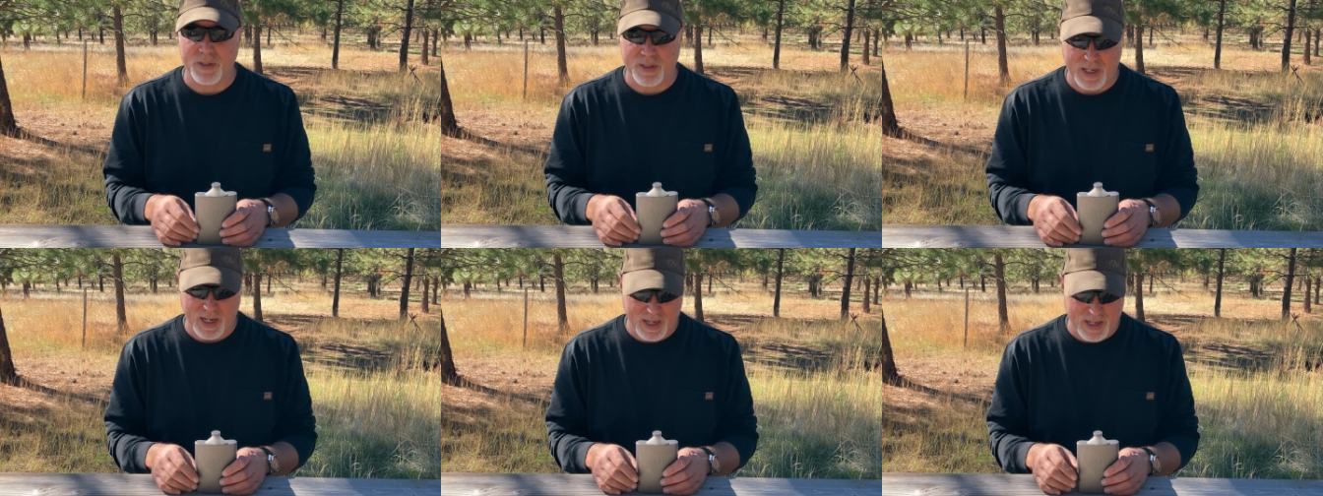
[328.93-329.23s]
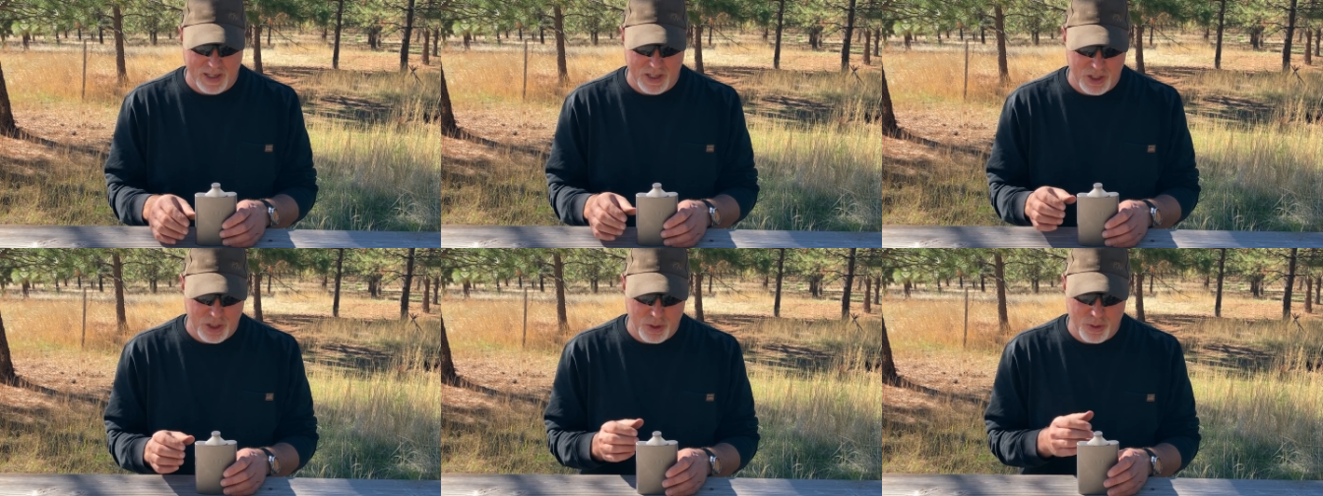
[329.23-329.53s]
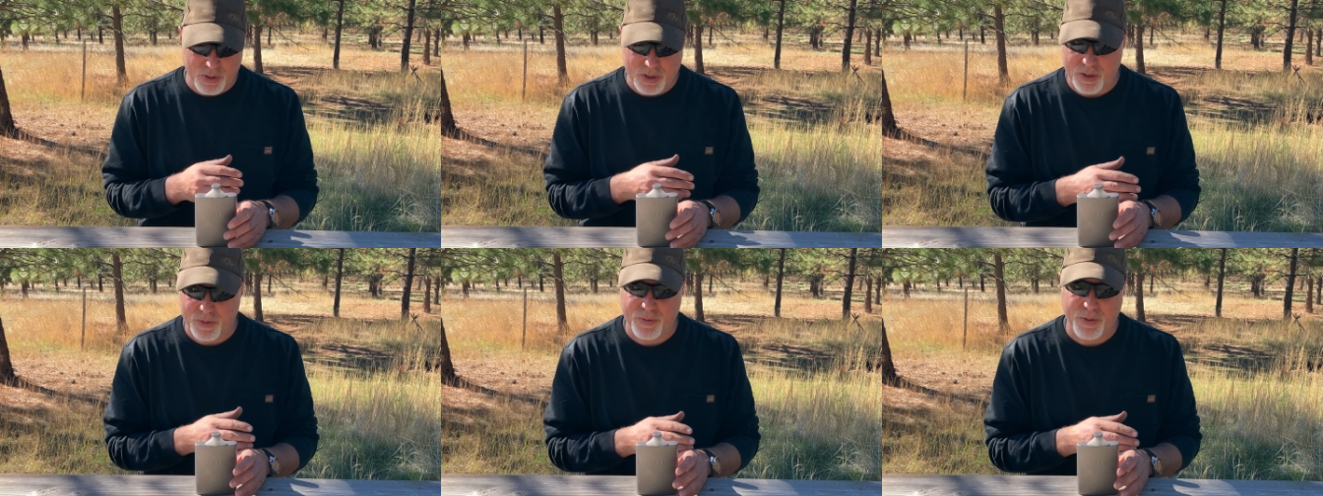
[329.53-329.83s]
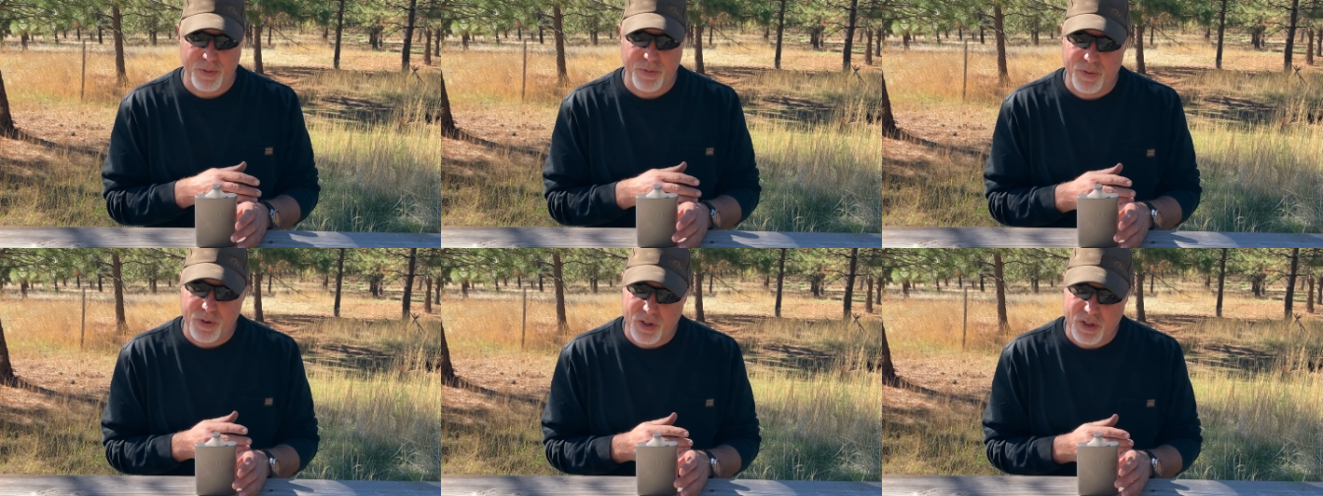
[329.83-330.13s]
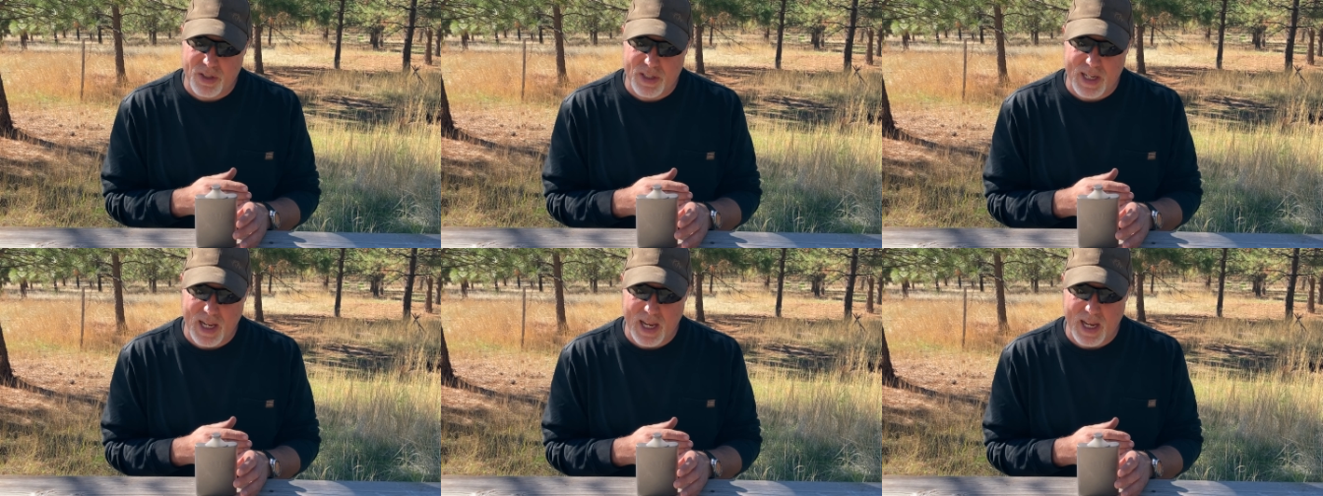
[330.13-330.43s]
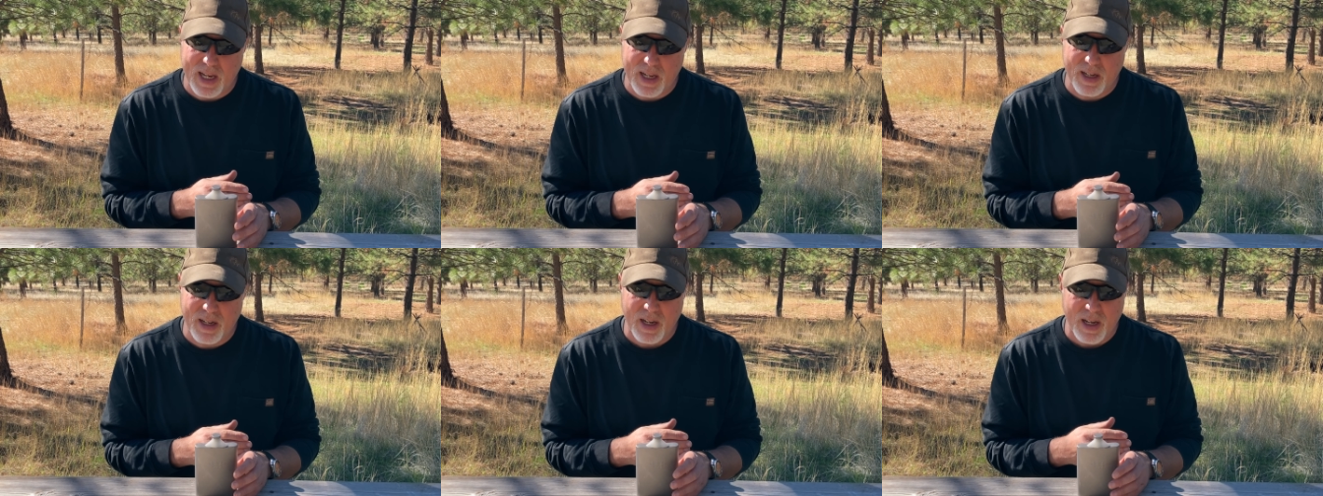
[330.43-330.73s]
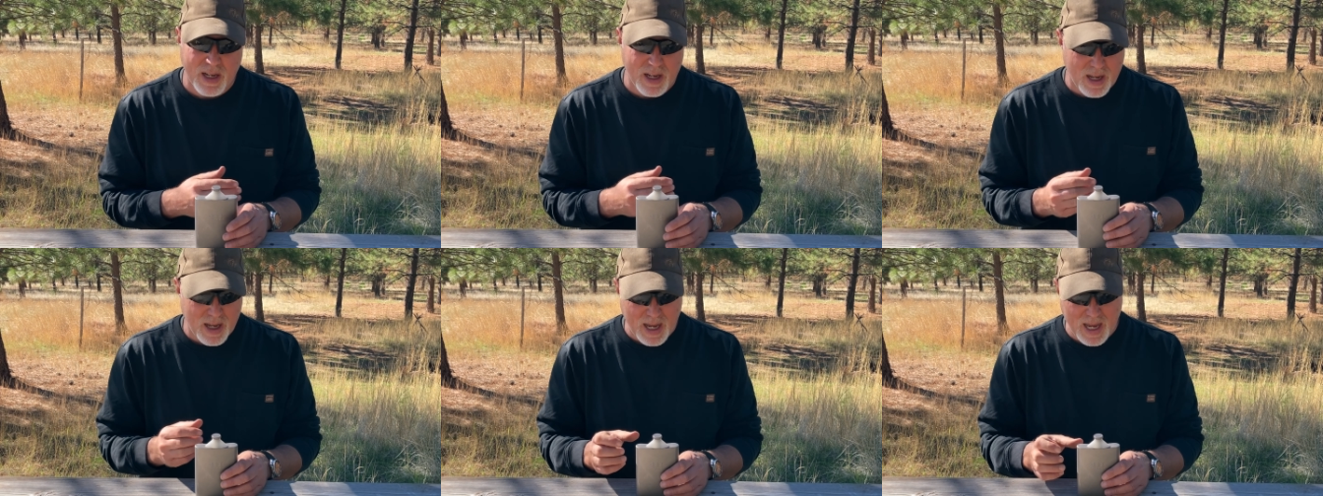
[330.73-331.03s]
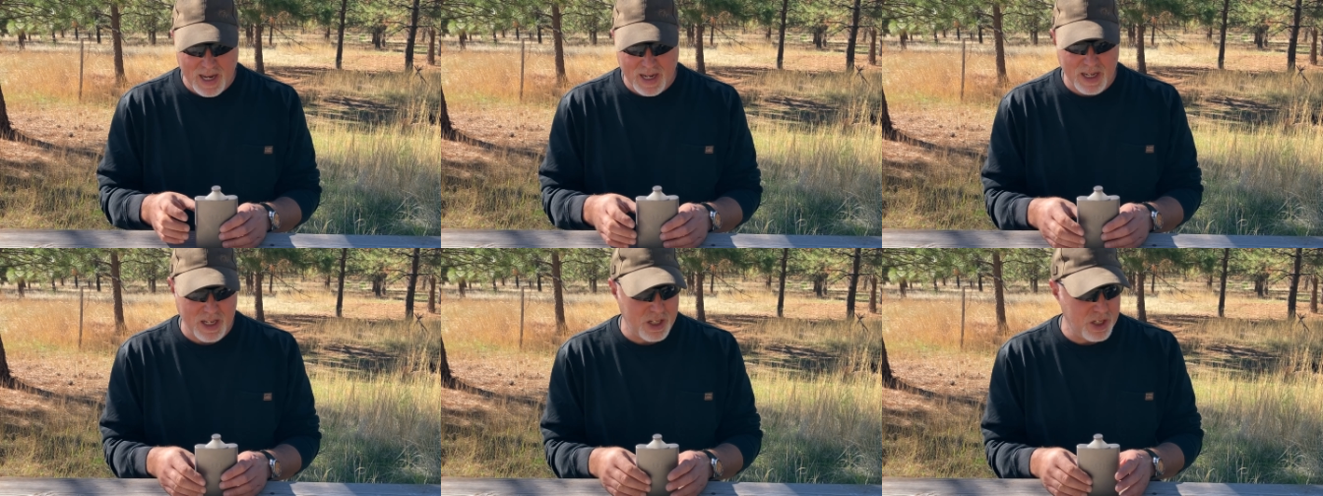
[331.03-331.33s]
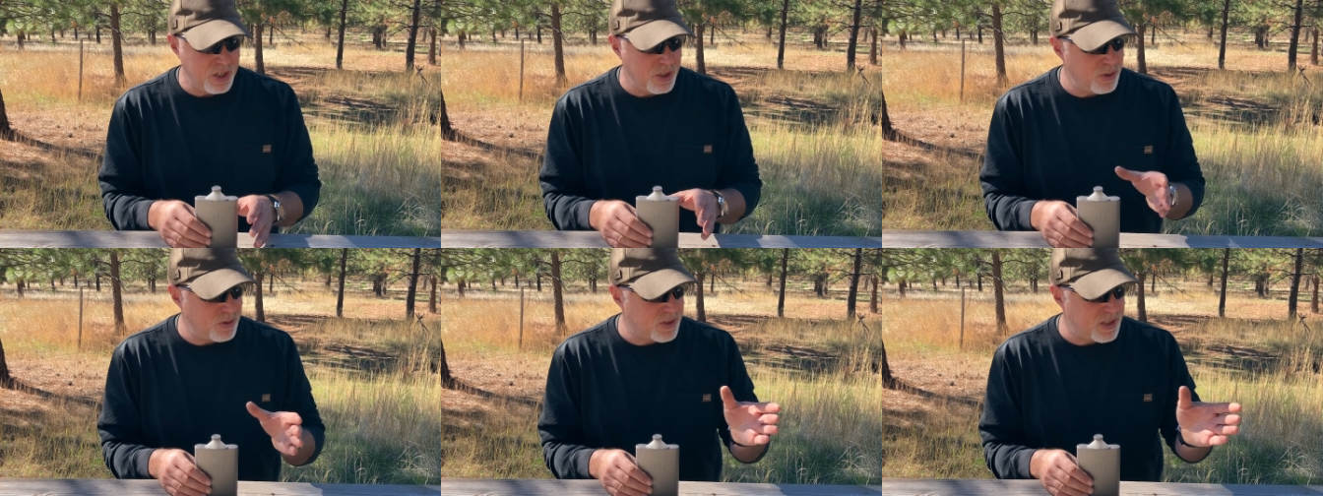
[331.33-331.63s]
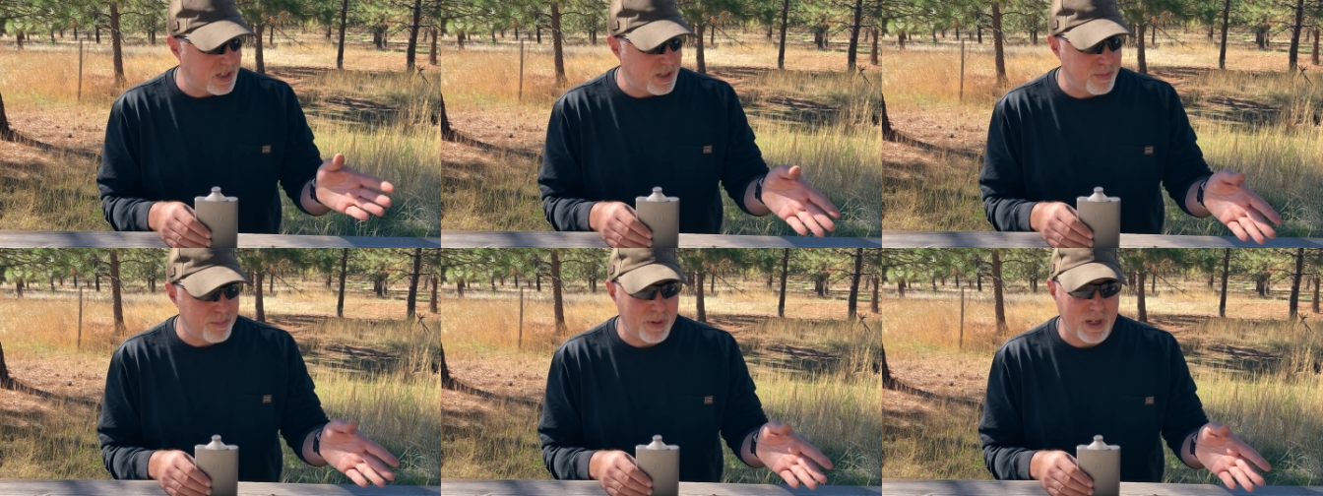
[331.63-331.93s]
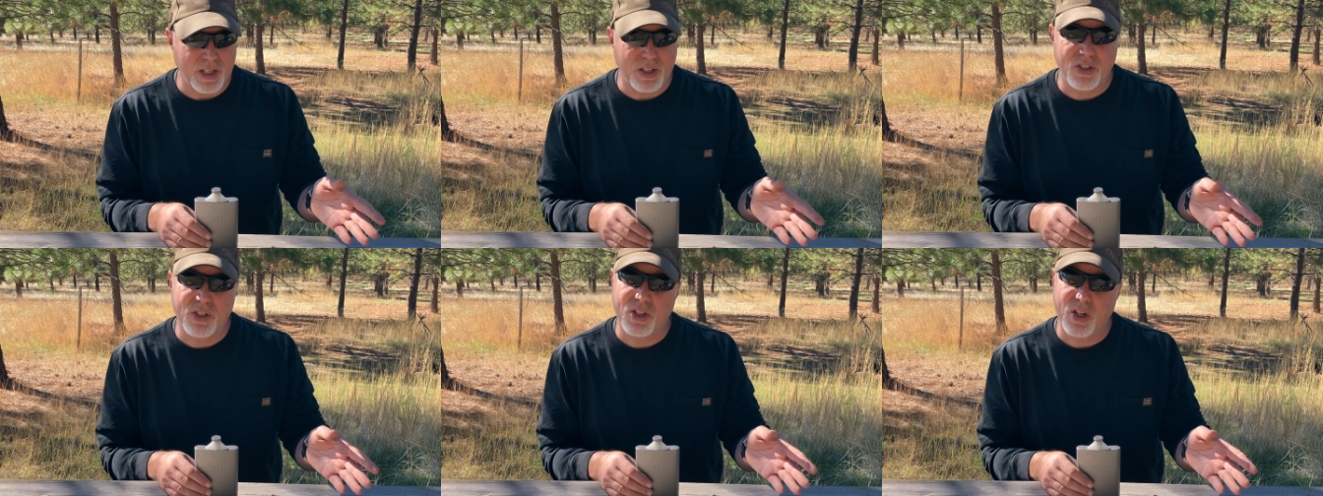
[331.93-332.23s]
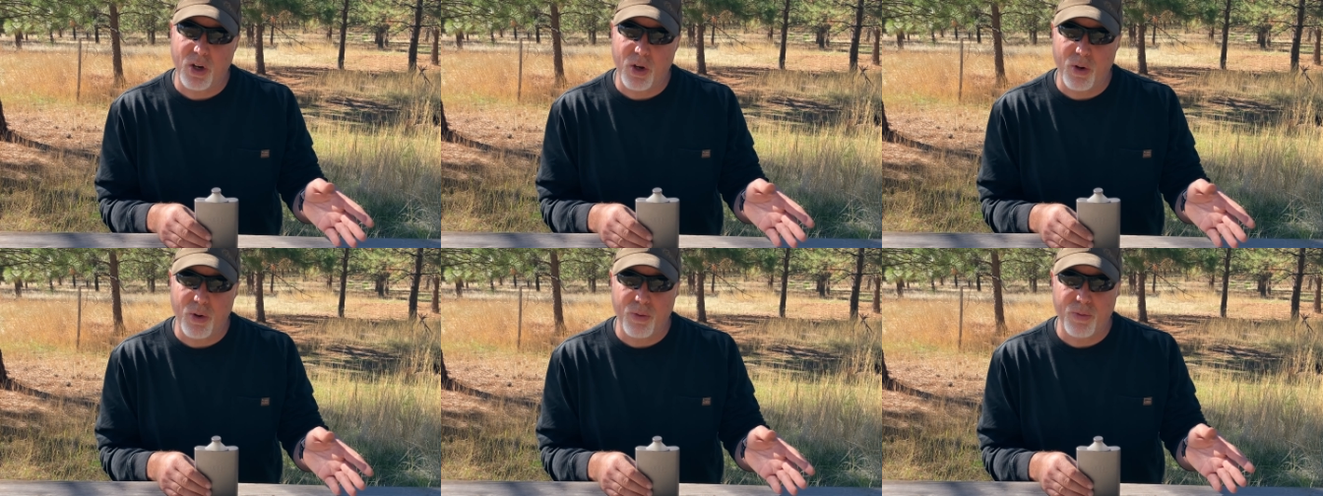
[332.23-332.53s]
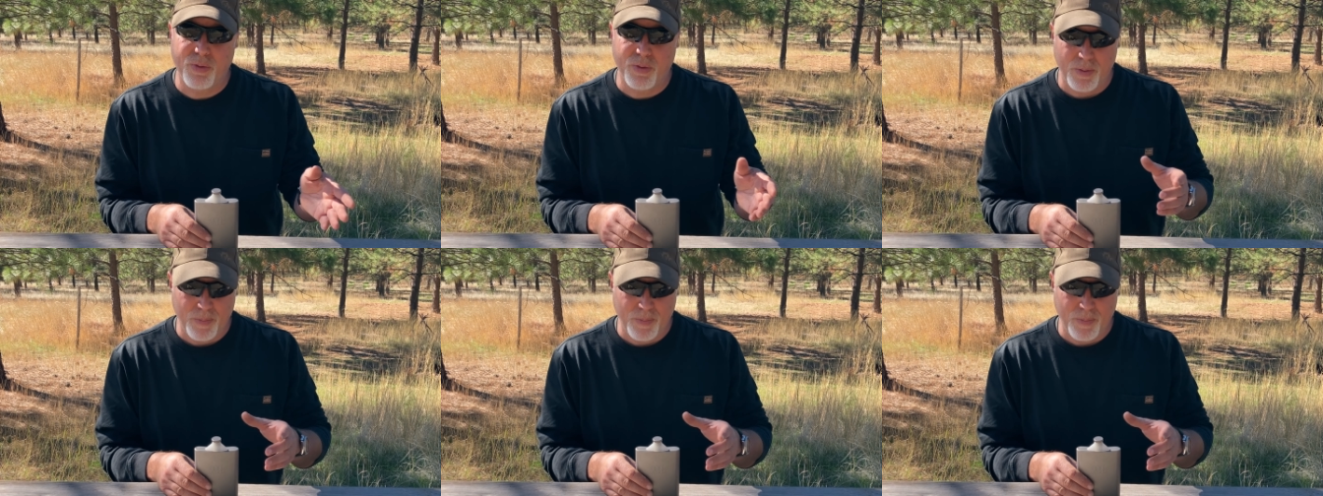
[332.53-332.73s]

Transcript: I can use it for first aid, I can use it in my stove,